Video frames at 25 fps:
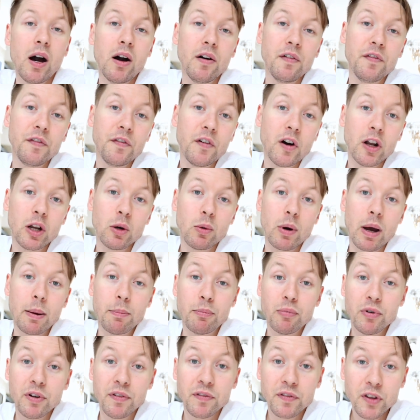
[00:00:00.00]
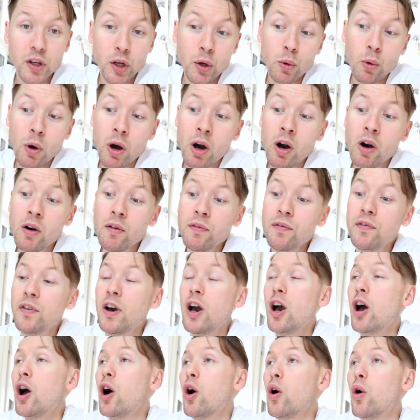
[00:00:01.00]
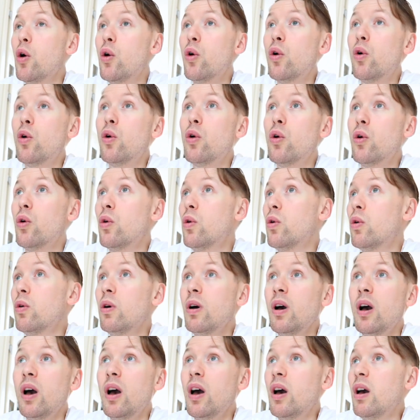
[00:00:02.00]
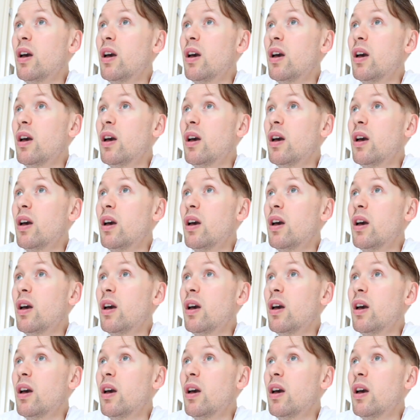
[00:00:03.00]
a follow-up review of, or